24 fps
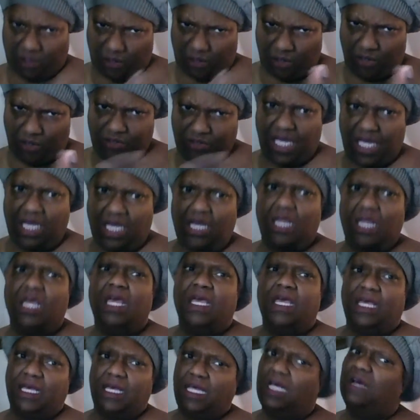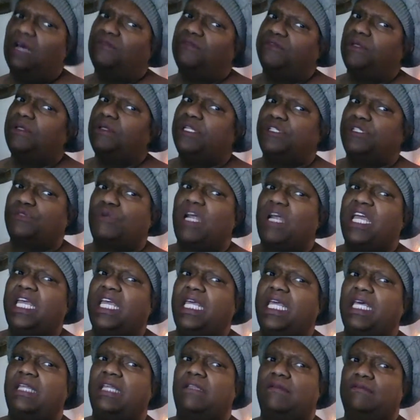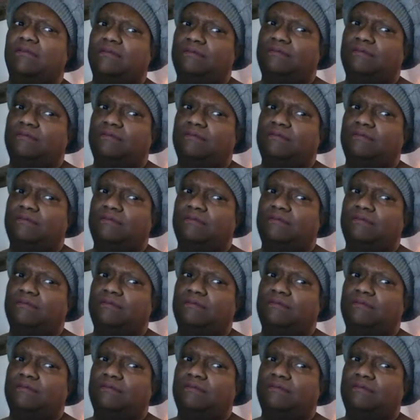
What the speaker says: Oh yeah, it comes from the drinking.